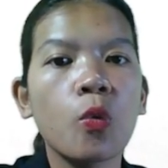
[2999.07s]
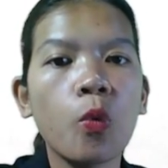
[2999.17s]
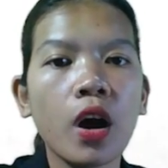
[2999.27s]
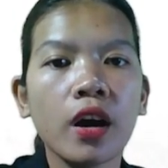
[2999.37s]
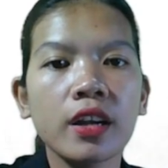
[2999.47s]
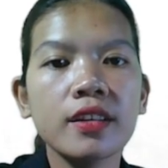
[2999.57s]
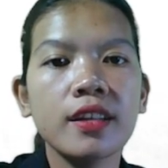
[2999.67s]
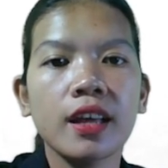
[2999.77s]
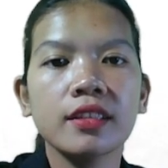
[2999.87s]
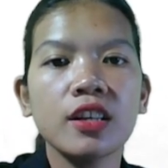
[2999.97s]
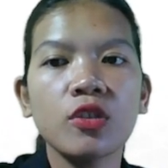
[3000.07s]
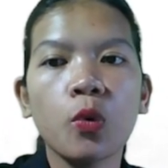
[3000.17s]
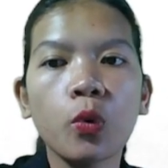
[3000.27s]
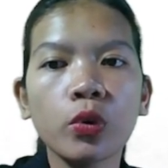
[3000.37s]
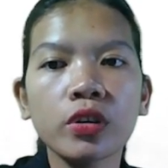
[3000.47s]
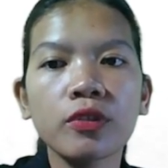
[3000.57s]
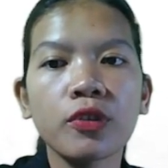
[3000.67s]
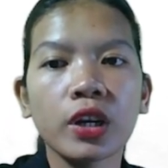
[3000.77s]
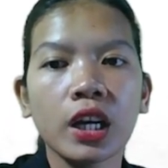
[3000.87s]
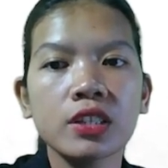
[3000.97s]
warned that in order
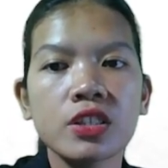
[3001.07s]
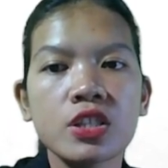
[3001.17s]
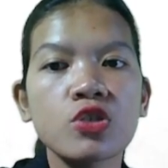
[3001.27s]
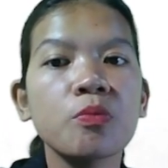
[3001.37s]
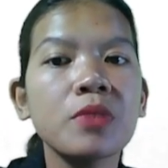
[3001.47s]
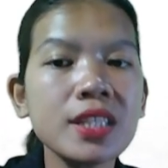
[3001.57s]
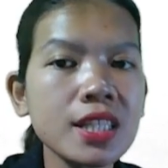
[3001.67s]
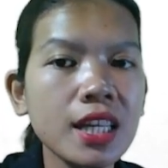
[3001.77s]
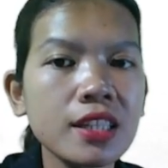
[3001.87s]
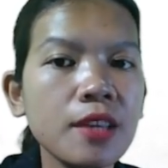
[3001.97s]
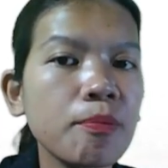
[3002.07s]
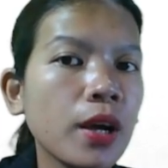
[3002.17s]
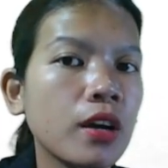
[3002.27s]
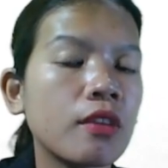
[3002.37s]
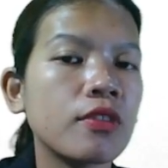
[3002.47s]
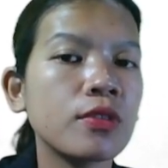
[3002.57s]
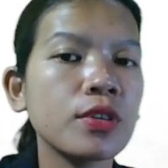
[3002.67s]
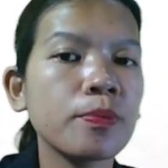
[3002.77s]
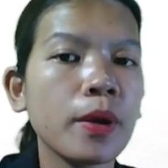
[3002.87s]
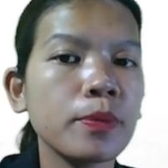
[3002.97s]
for countries to mitigate the impact of
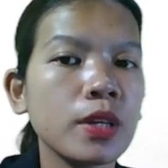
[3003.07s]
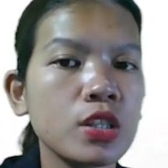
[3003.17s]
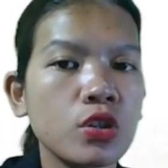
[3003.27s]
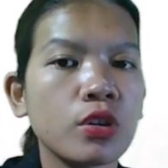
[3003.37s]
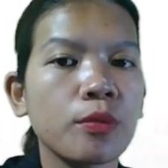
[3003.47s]
overpopulation or